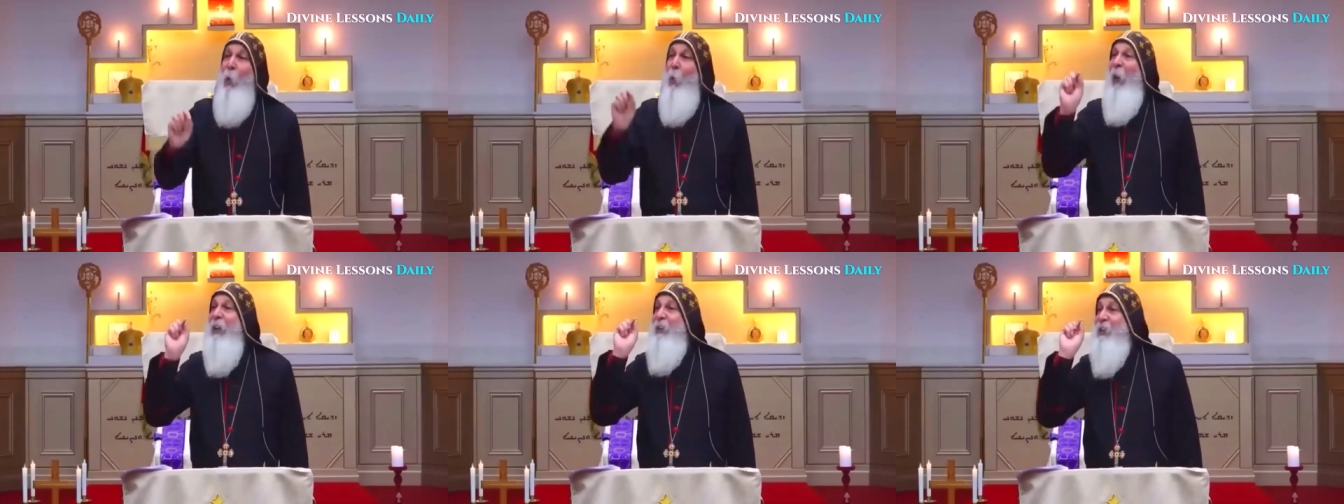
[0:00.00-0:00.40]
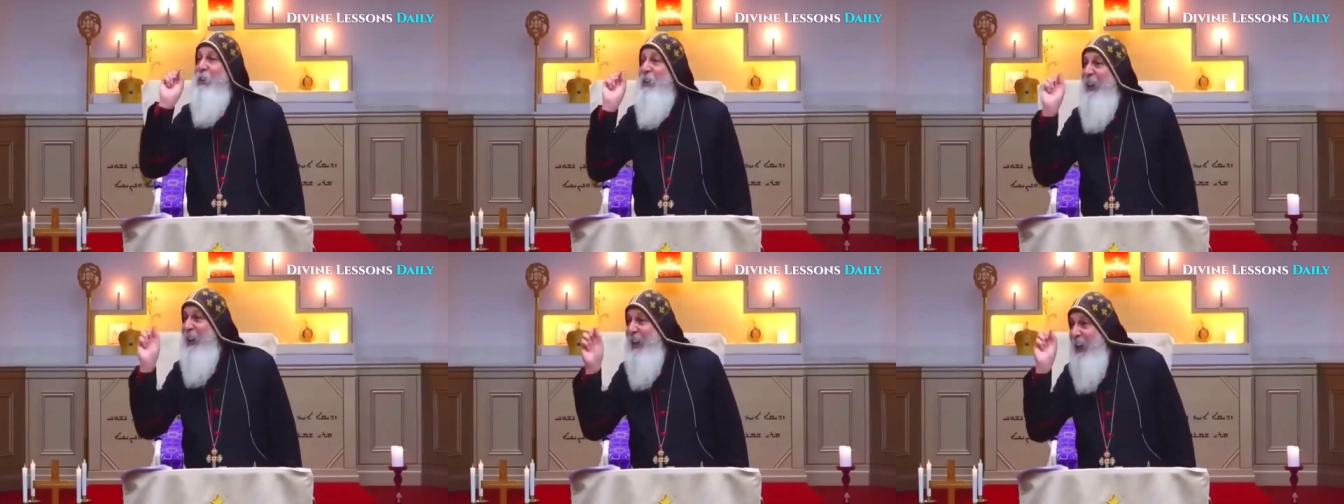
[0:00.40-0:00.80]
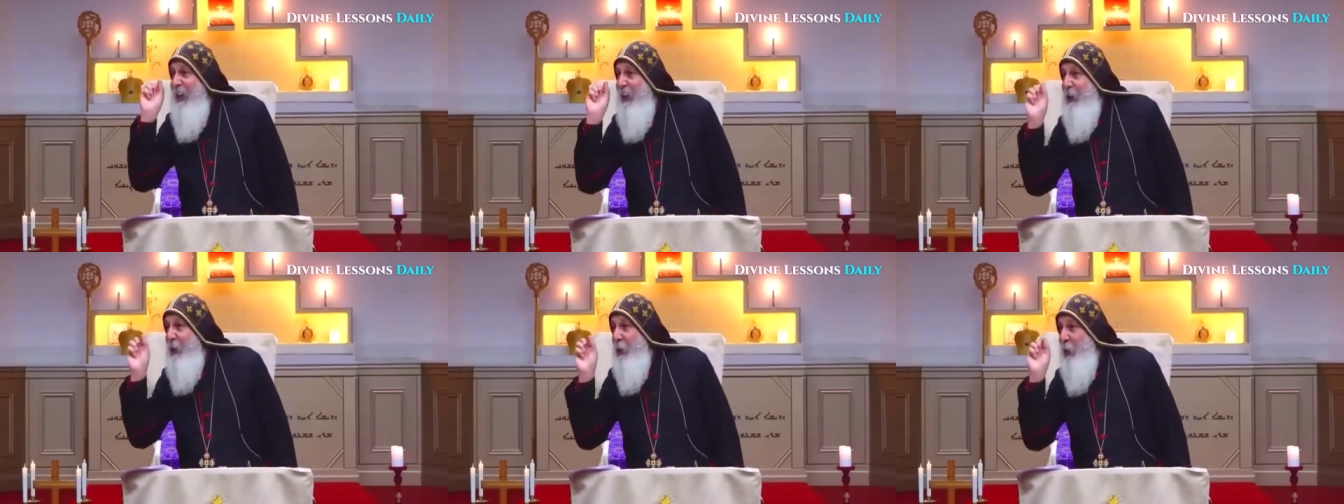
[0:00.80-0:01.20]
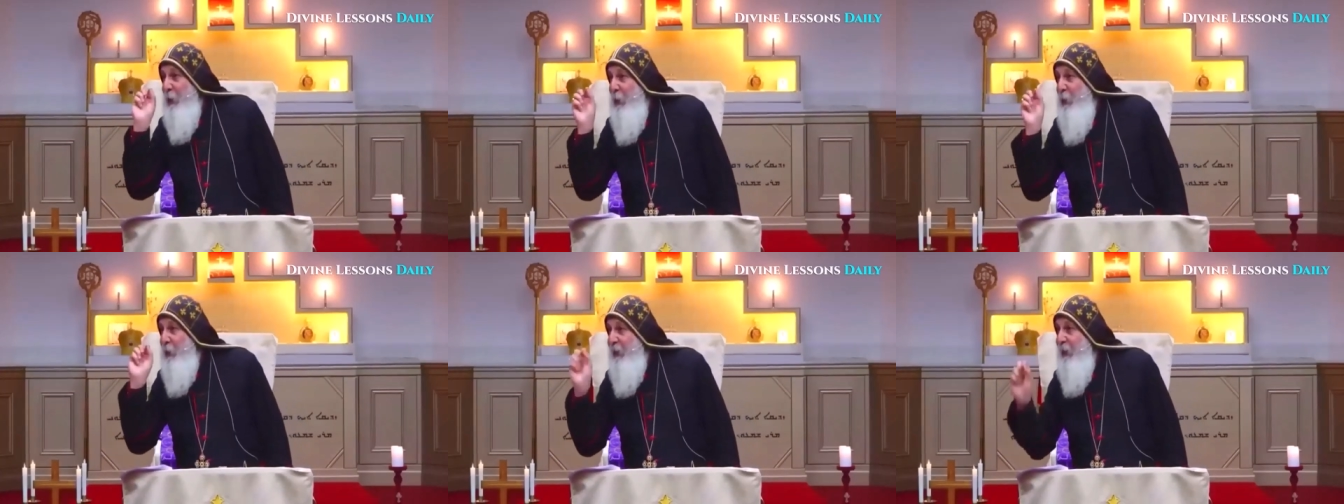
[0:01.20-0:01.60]
was
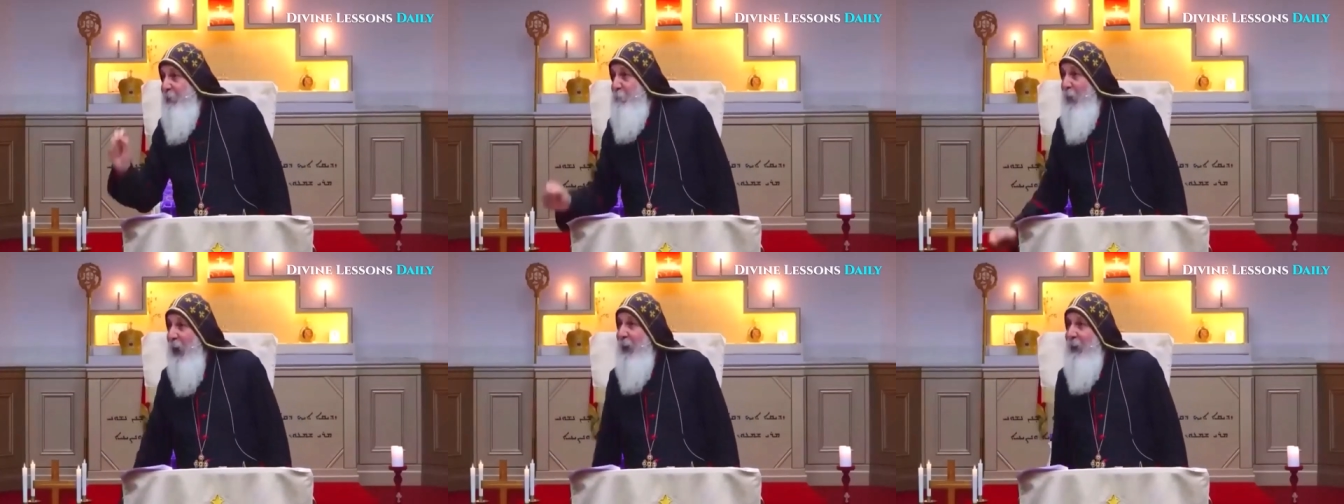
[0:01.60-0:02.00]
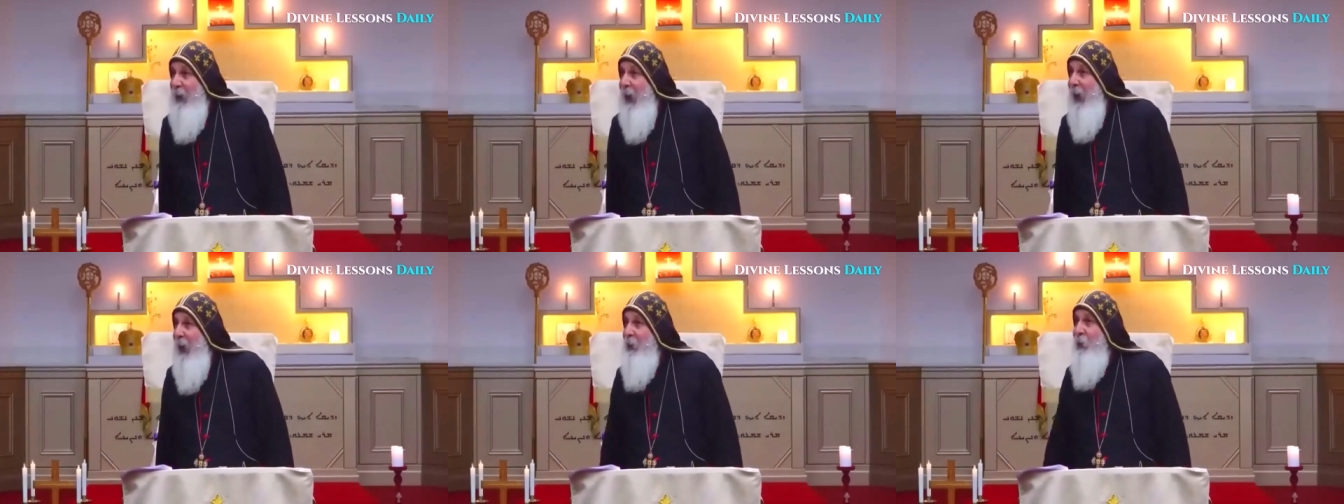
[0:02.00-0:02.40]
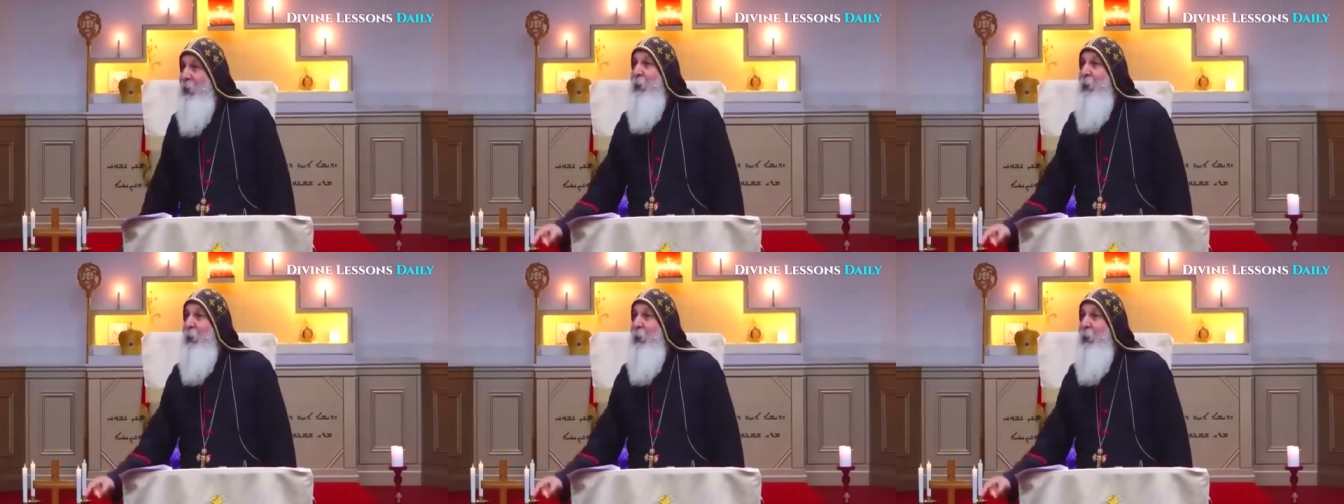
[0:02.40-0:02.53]
included by God